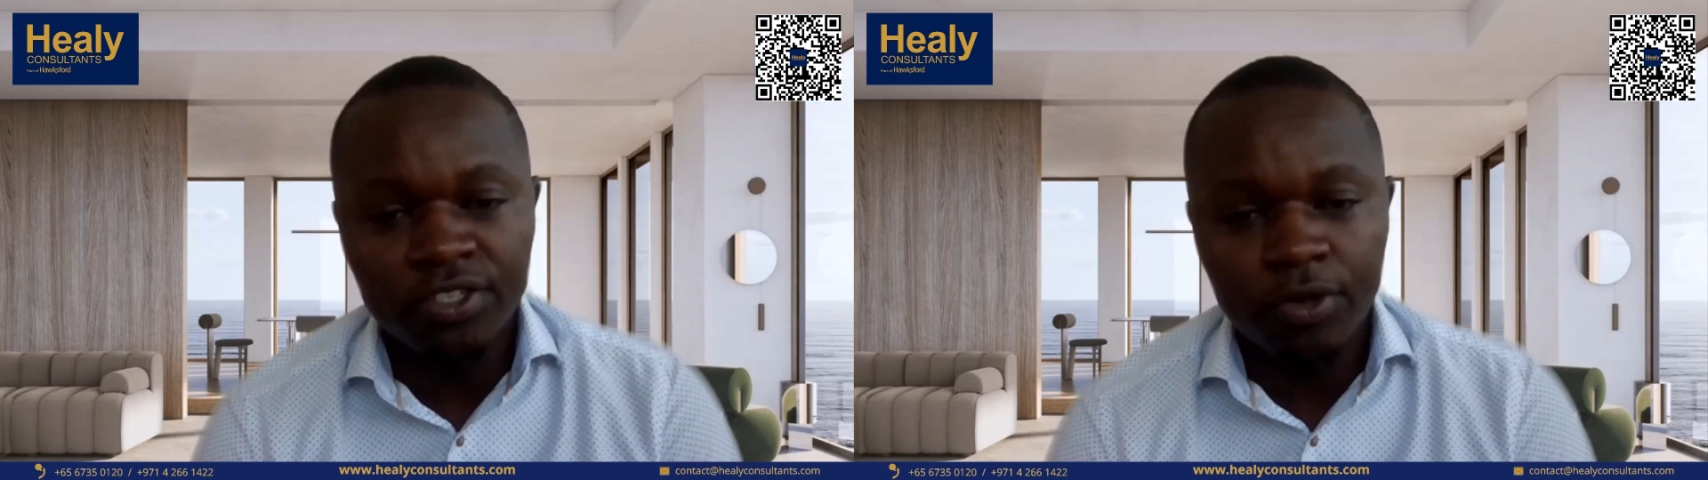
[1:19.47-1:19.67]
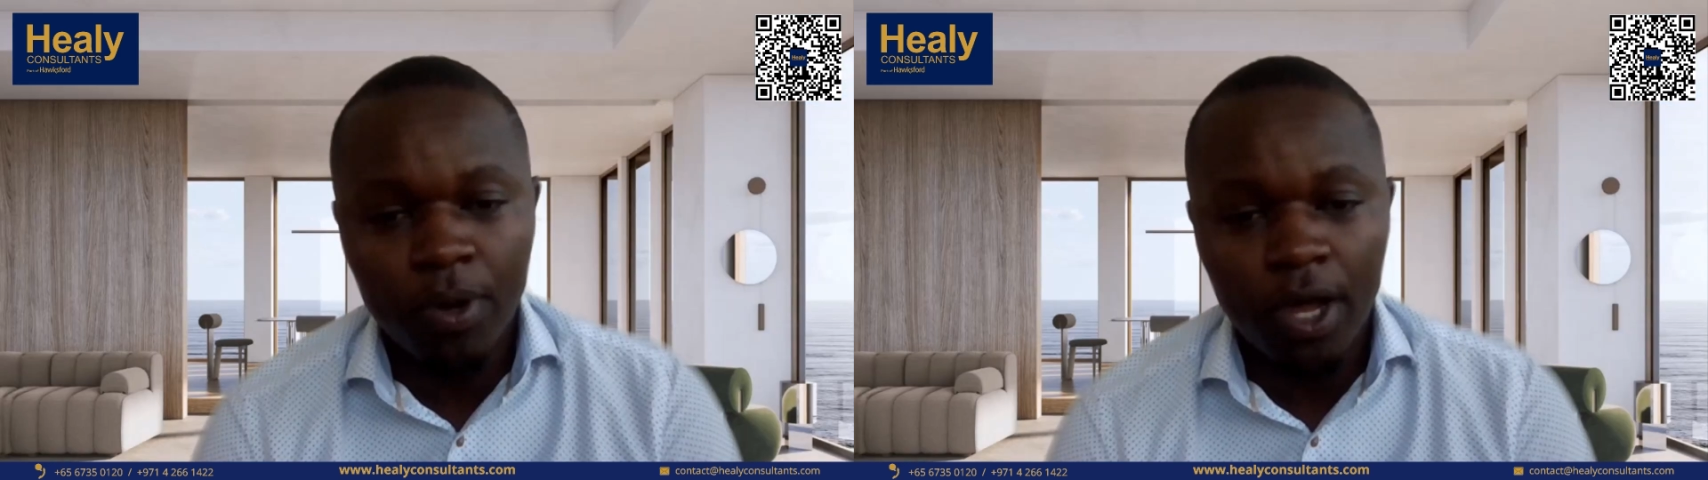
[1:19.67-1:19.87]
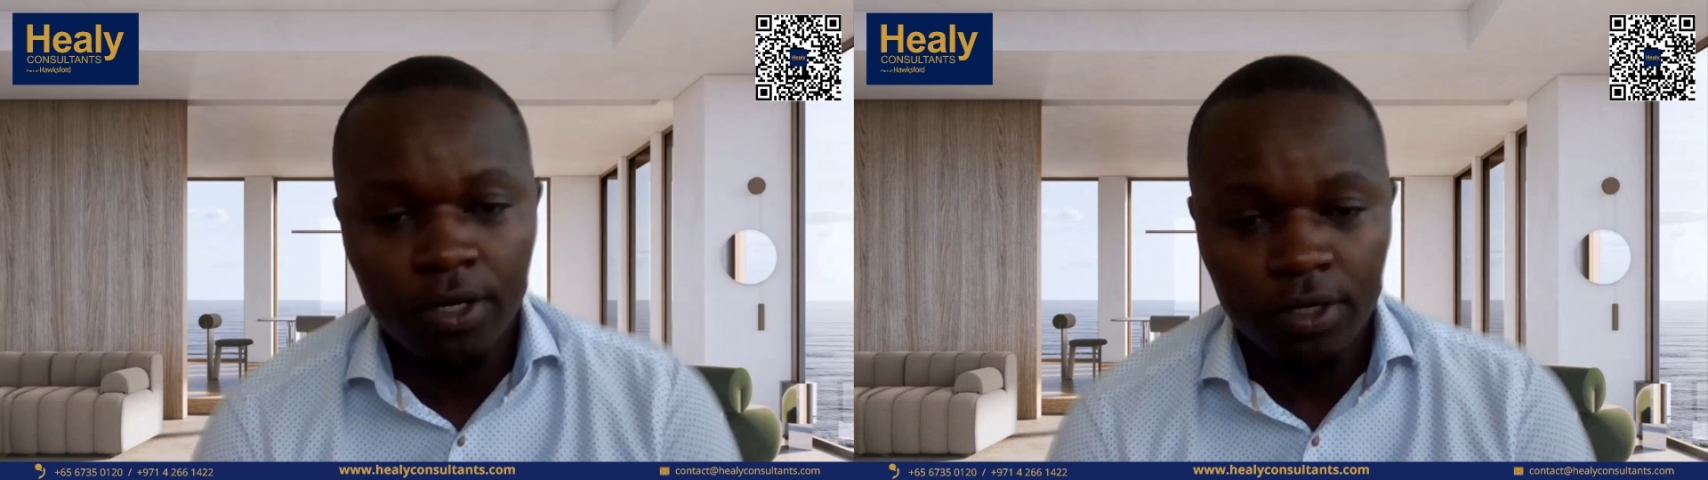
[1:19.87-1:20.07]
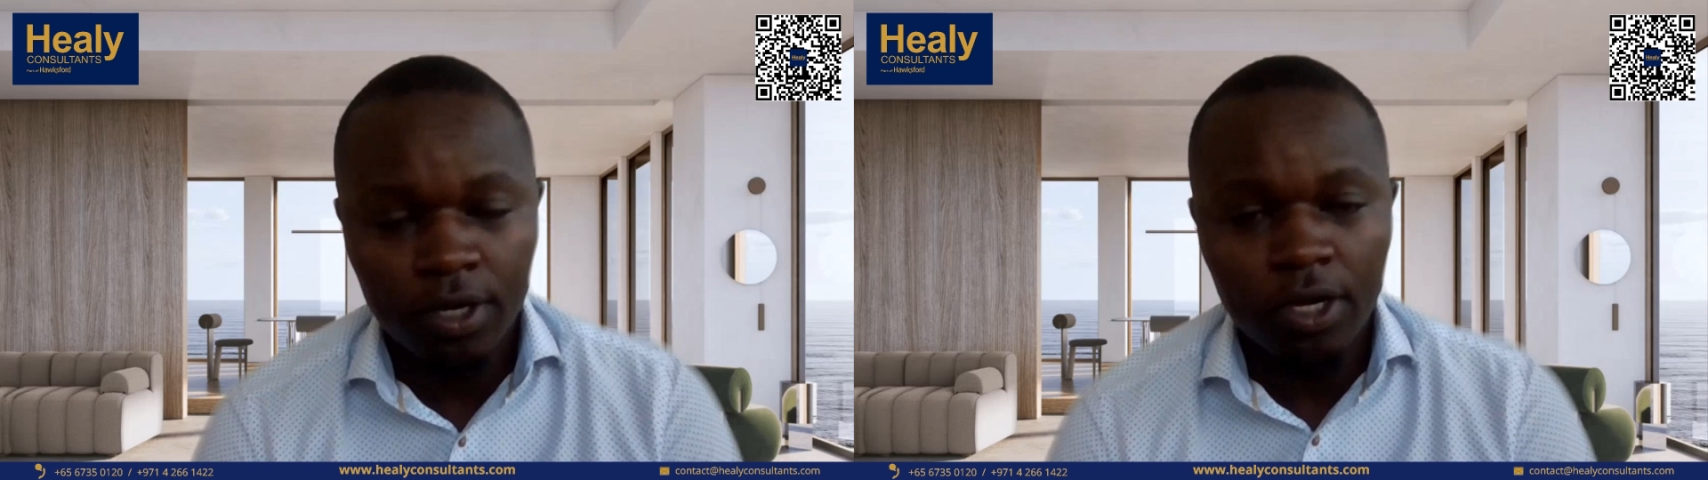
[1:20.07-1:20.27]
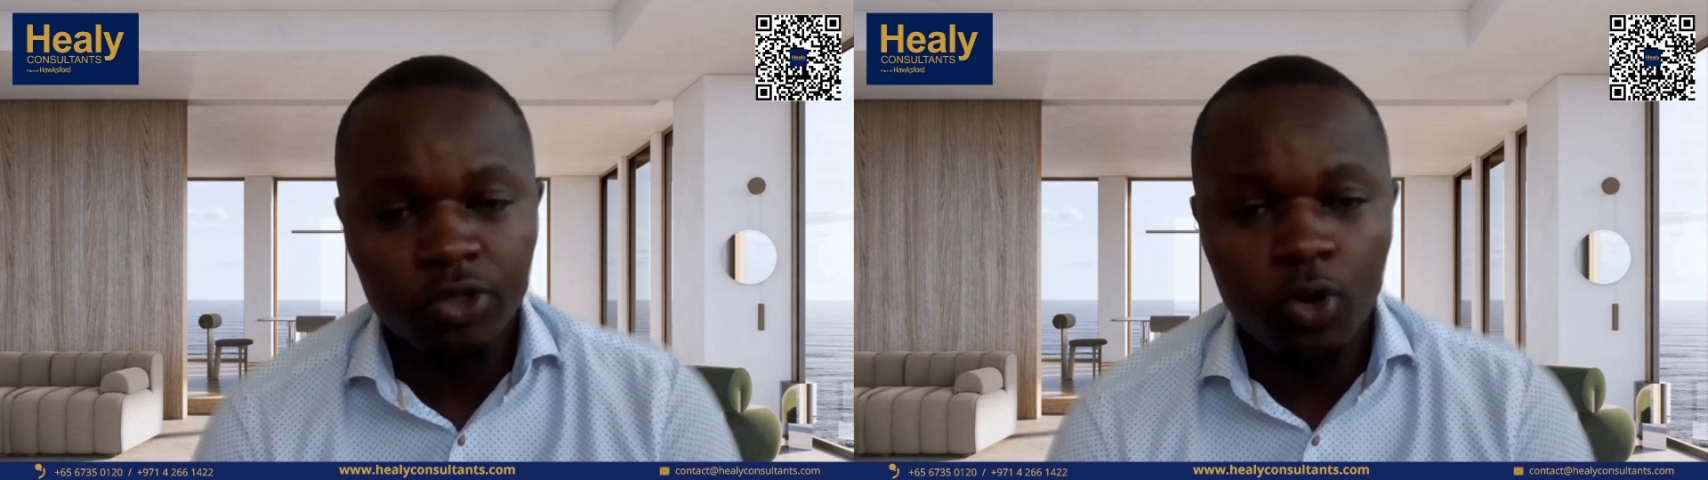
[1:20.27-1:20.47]
in Japan
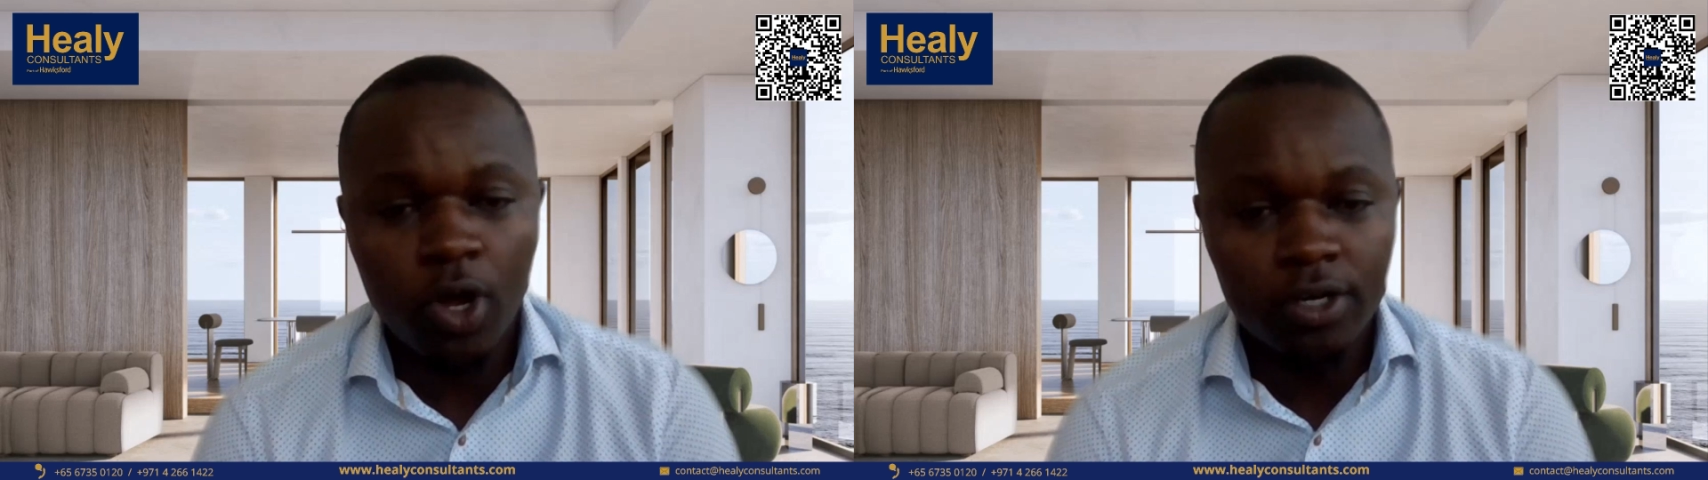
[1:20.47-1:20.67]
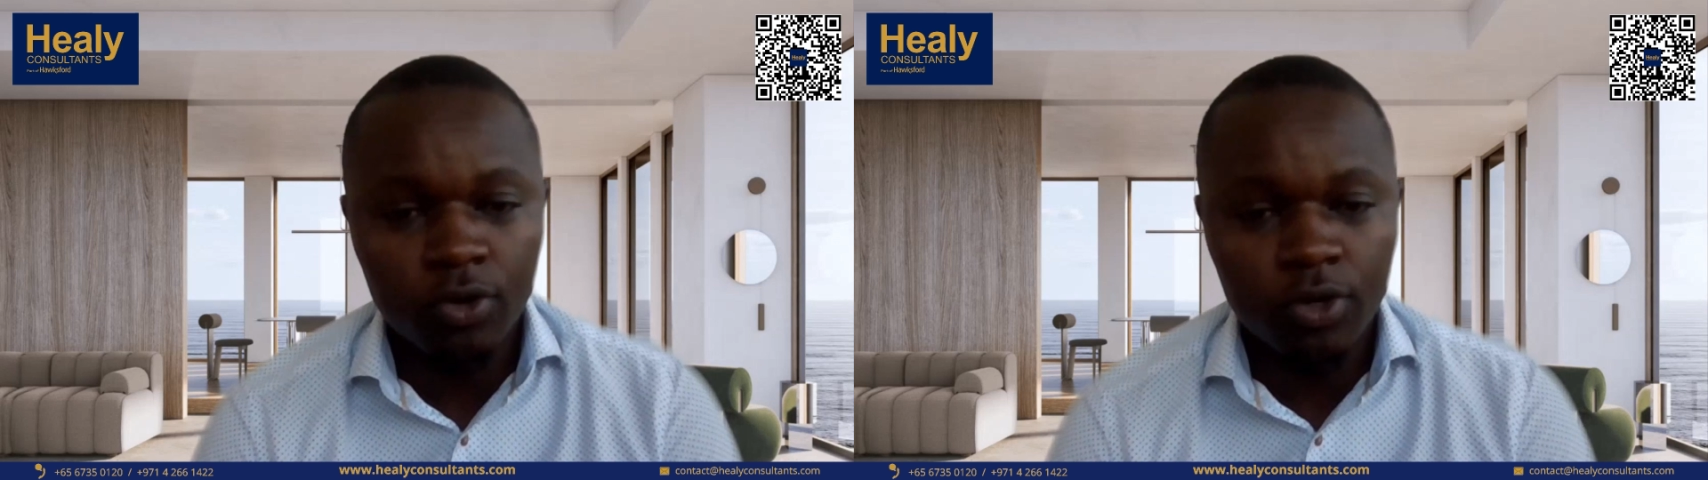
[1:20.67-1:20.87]
to act